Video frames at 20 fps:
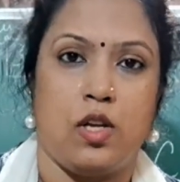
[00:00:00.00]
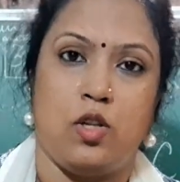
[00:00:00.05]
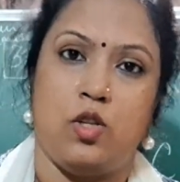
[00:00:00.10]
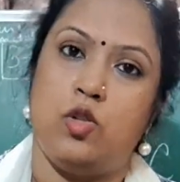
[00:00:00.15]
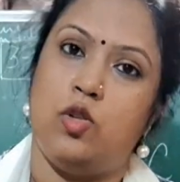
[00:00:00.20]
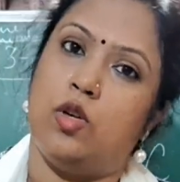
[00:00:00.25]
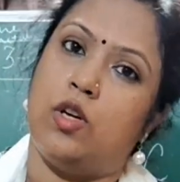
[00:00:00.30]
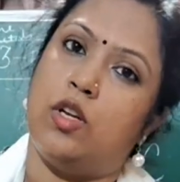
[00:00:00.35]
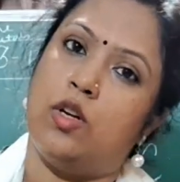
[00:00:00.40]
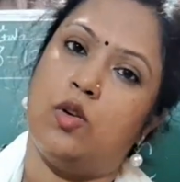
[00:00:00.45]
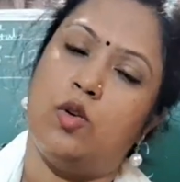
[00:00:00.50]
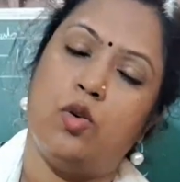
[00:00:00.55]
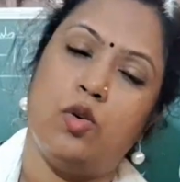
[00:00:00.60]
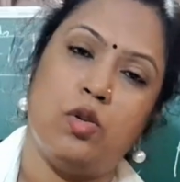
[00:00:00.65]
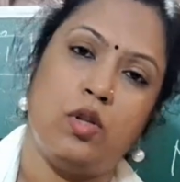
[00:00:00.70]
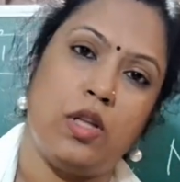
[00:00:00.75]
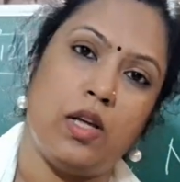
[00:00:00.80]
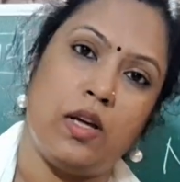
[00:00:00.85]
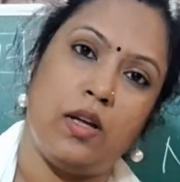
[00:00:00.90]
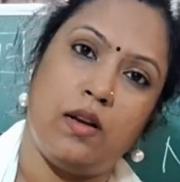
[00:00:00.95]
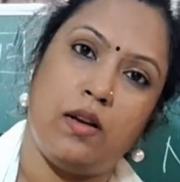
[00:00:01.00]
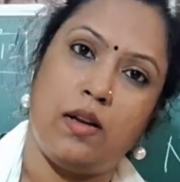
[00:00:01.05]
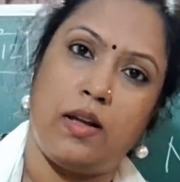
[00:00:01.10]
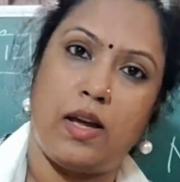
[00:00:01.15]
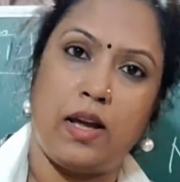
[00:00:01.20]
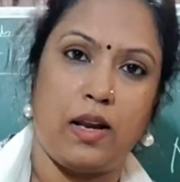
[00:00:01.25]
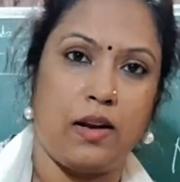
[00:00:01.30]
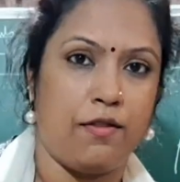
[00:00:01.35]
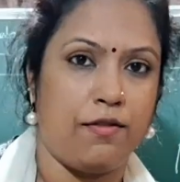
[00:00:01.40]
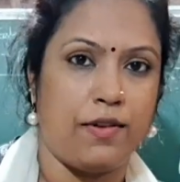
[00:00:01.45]
So you can go there
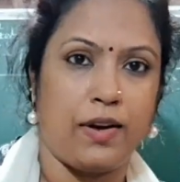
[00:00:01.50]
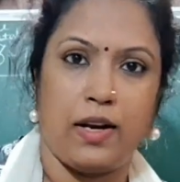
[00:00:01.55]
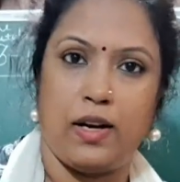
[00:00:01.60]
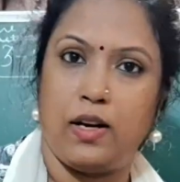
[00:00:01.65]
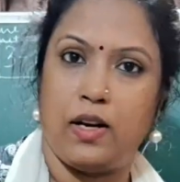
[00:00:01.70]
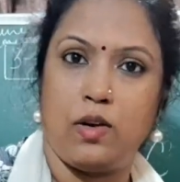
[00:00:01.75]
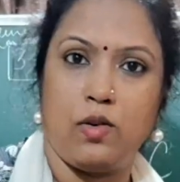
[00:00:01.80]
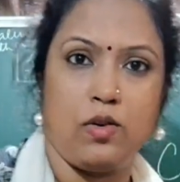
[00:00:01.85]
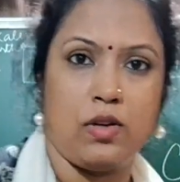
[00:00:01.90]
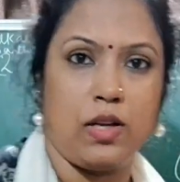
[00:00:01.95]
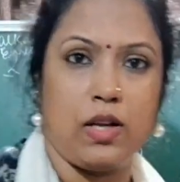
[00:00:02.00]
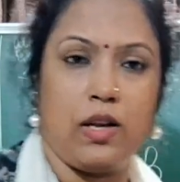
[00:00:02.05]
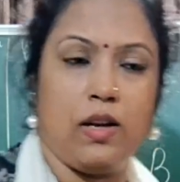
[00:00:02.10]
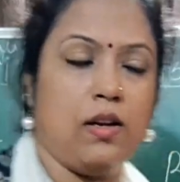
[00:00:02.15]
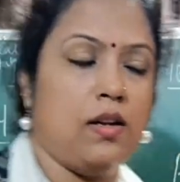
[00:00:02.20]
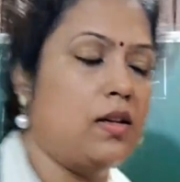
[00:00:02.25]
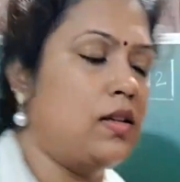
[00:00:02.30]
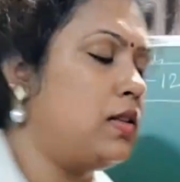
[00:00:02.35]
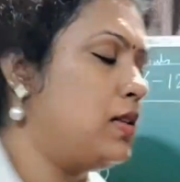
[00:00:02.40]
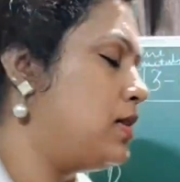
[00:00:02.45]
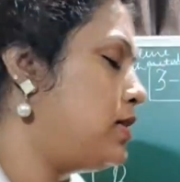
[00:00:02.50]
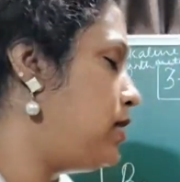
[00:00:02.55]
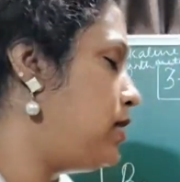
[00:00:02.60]
and find out and learn the